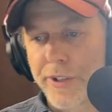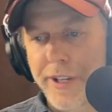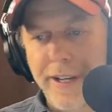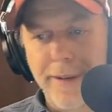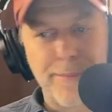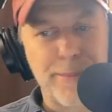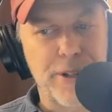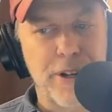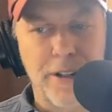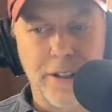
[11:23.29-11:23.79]

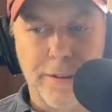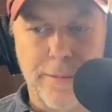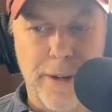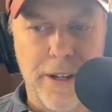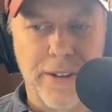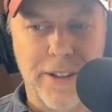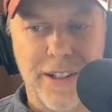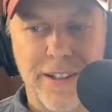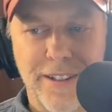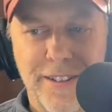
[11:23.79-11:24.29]
Kim talked
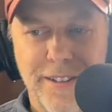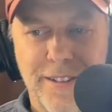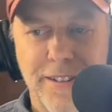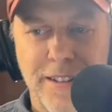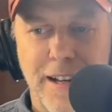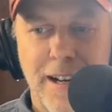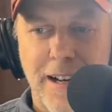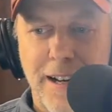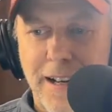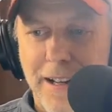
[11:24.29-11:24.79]
about this
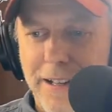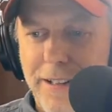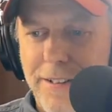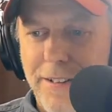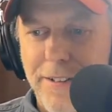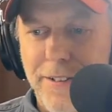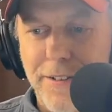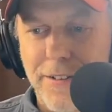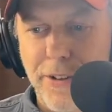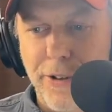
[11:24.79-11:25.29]

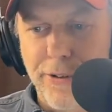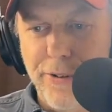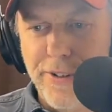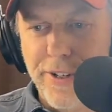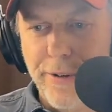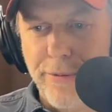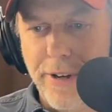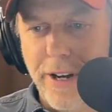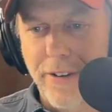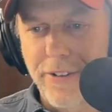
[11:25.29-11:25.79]
on
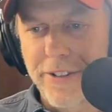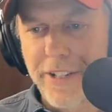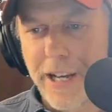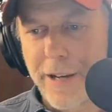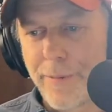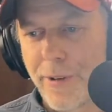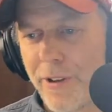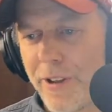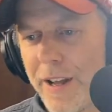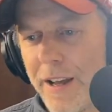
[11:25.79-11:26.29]
Thursday
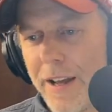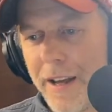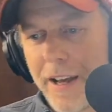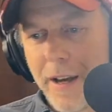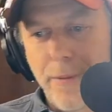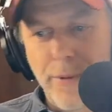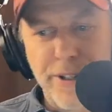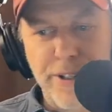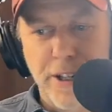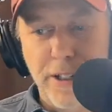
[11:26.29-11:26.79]
roundtable,
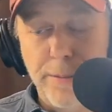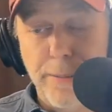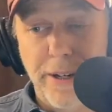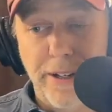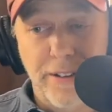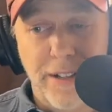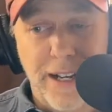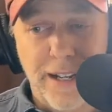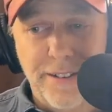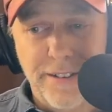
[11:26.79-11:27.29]
and we talked about
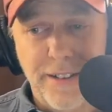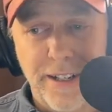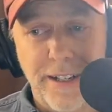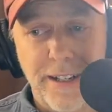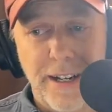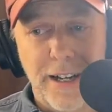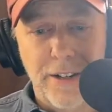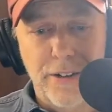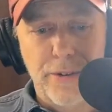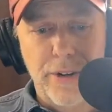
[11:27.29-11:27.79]
it last
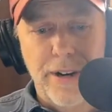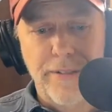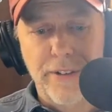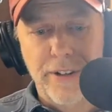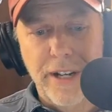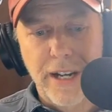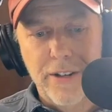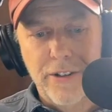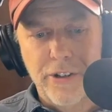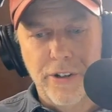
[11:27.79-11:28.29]
night on
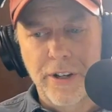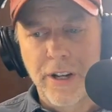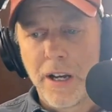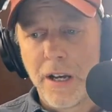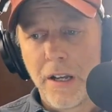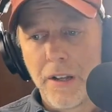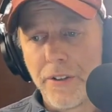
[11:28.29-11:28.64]
Driver Nation.